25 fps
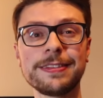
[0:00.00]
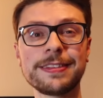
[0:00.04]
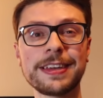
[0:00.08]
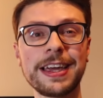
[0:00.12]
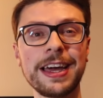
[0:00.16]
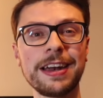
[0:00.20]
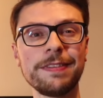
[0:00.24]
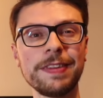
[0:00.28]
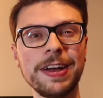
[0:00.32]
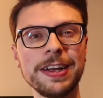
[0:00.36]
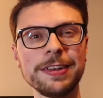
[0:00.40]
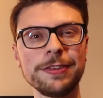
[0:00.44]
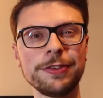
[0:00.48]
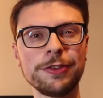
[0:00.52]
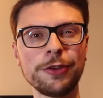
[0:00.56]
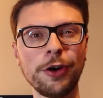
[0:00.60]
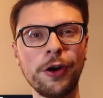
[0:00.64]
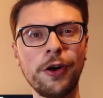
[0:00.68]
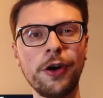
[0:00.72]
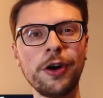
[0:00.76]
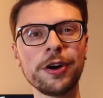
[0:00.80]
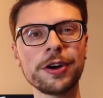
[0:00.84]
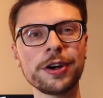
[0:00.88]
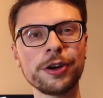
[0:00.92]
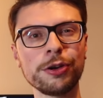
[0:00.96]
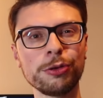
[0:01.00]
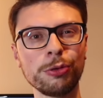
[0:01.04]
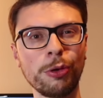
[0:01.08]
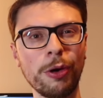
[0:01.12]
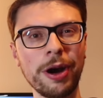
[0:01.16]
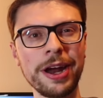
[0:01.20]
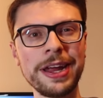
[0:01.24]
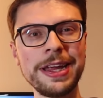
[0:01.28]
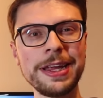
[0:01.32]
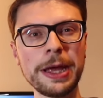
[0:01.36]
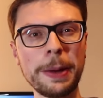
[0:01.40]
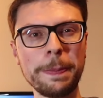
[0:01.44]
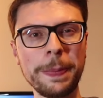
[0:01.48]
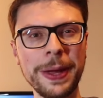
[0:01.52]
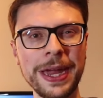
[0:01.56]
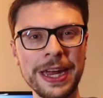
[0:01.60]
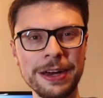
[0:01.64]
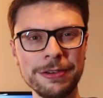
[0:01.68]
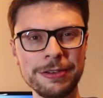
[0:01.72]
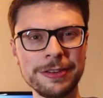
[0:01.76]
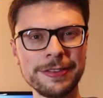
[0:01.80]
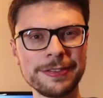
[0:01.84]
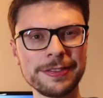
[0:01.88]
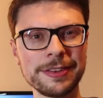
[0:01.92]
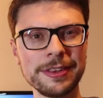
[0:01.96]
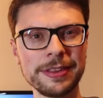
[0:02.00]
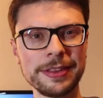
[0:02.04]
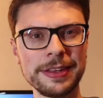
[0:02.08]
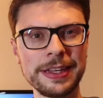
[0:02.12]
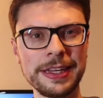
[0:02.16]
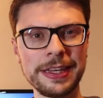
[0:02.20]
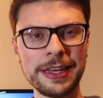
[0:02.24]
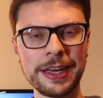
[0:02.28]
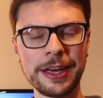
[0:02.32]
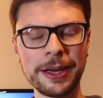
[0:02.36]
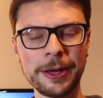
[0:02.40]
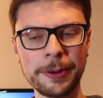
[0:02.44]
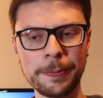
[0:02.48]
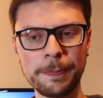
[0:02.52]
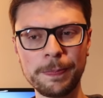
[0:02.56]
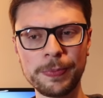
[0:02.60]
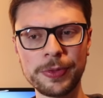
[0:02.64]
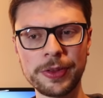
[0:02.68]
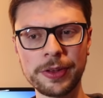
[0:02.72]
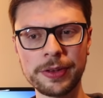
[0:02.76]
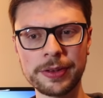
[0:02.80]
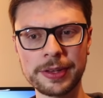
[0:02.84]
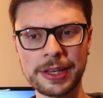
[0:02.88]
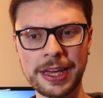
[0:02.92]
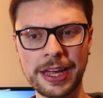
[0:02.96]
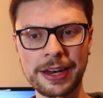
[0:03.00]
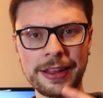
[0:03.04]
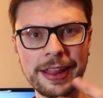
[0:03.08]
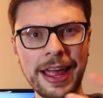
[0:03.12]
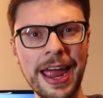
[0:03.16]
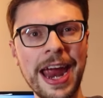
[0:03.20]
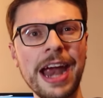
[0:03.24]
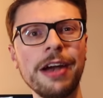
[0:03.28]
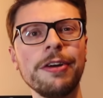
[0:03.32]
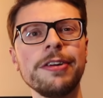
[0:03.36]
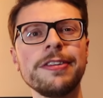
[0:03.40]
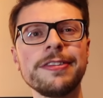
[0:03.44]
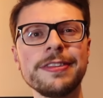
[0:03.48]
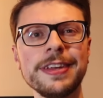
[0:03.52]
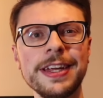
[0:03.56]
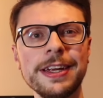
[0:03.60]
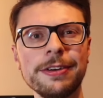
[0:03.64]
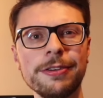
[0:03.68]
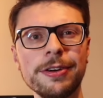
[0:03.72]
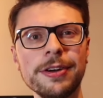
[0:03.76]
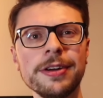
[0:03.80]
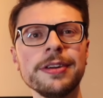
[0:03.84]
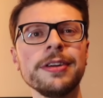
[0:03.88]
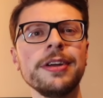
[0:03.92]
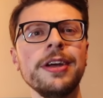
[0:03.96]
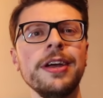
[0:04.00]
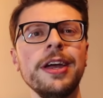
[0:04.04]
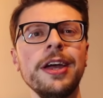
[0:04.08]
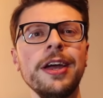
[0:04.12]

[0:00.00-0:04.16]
kind of like dark grey appearance that the kind of the Heresy era